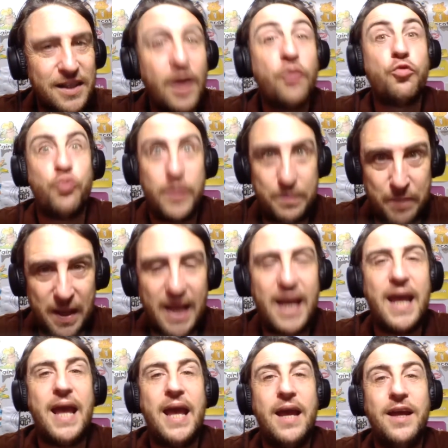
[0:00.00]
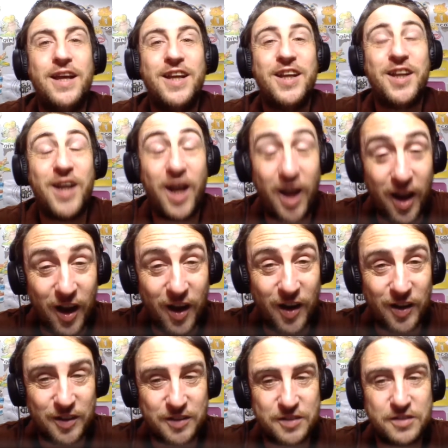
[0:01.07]
Repair
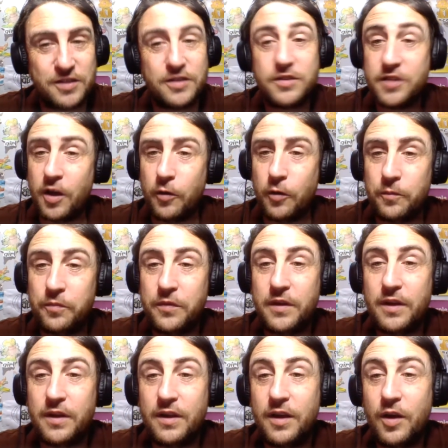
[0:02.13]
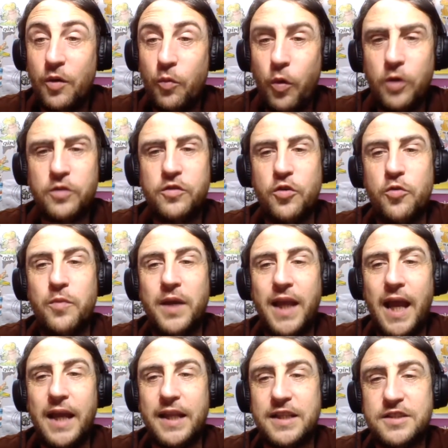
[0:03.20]
cars. So, what do
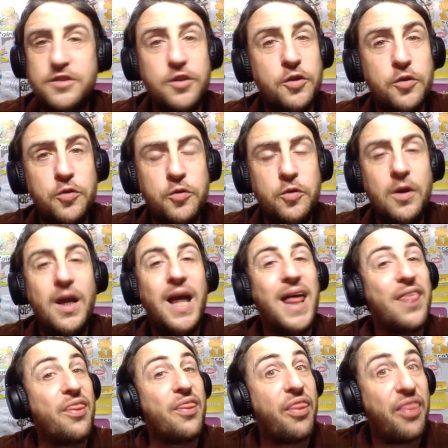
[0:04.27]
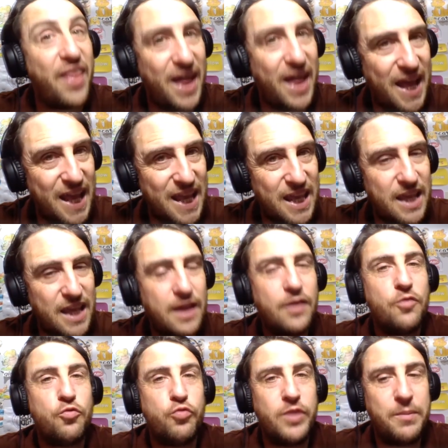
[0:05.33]
mechanics do? They
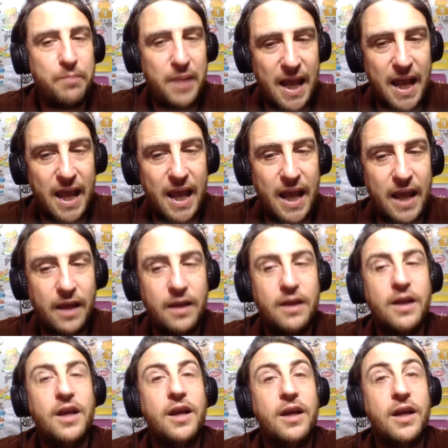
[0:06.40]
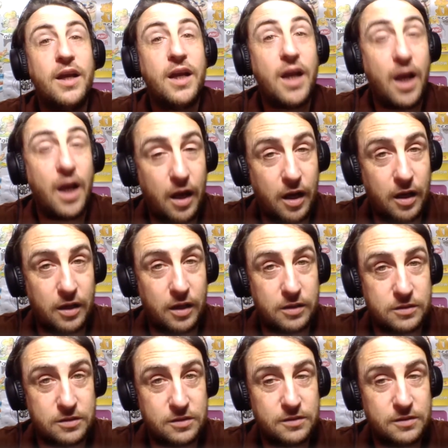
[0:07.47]
repair
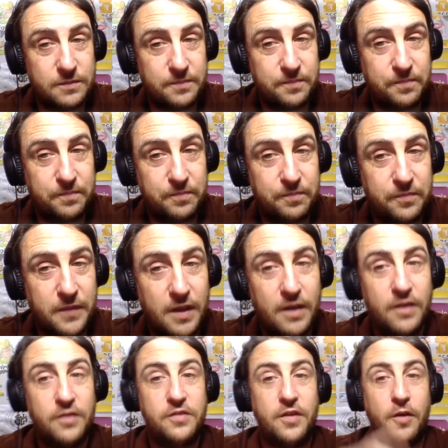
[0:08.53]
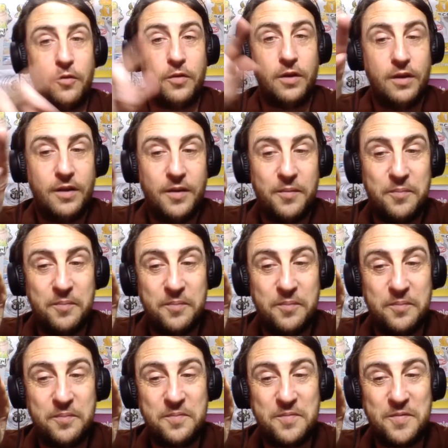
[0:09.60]
cars. So,
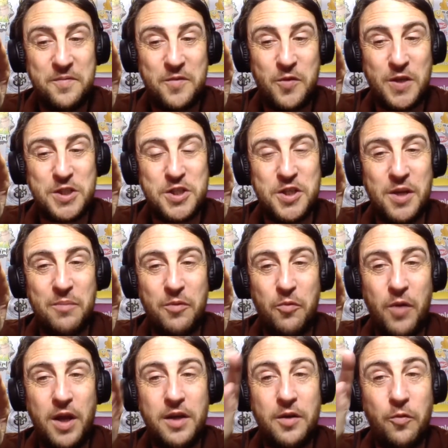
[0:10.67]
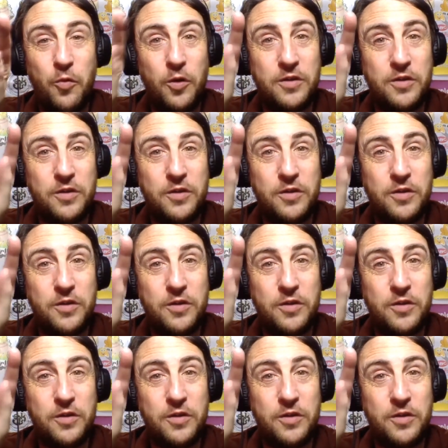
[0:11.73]
question number one, what